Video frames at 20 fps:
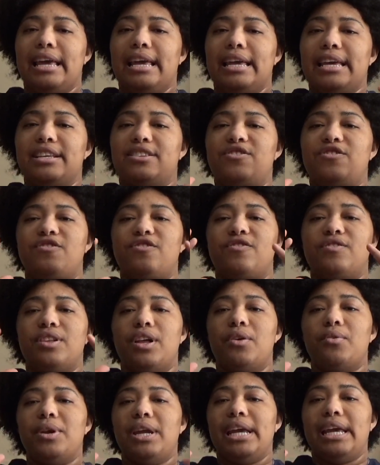is
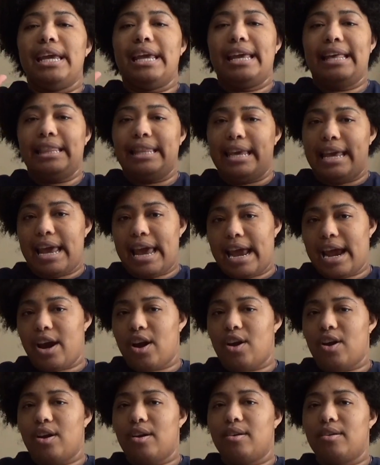floating in the
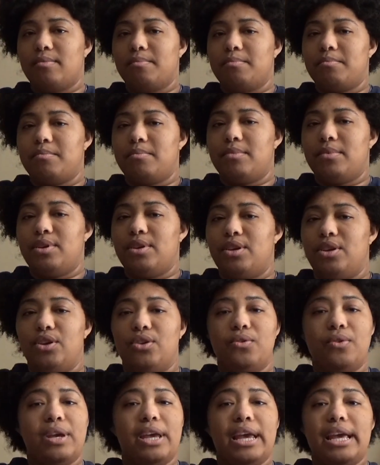air.
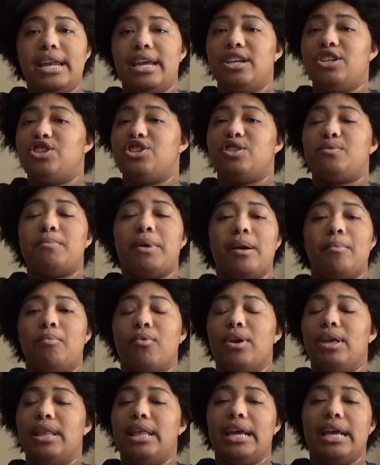You get it just by
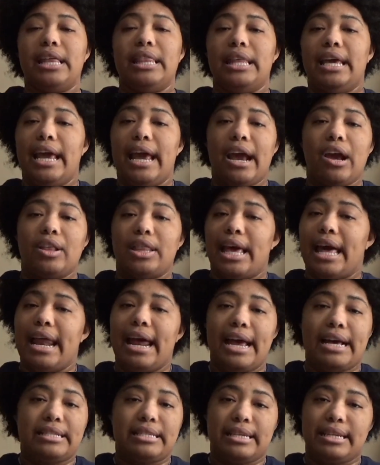breathing in the air that
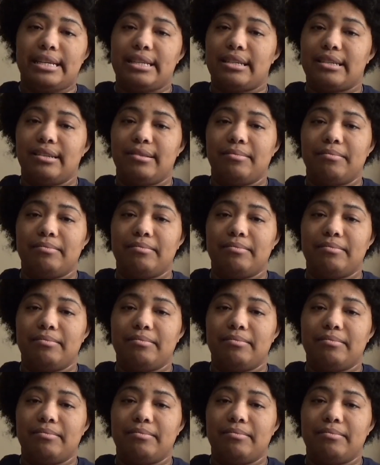has it.